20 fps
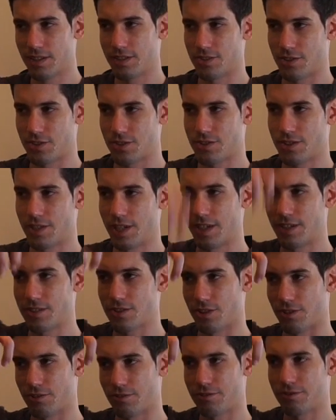just takes
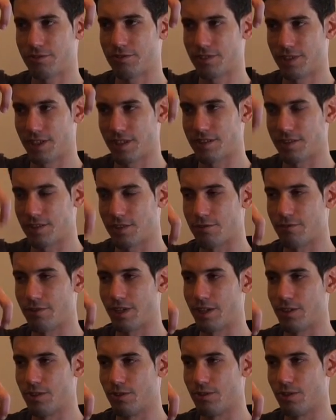off, takes this
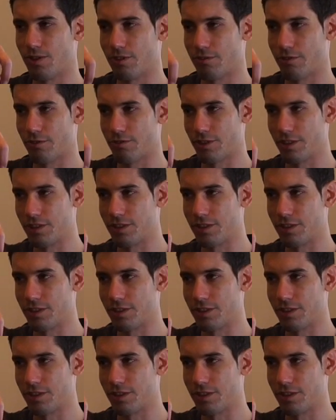value off of the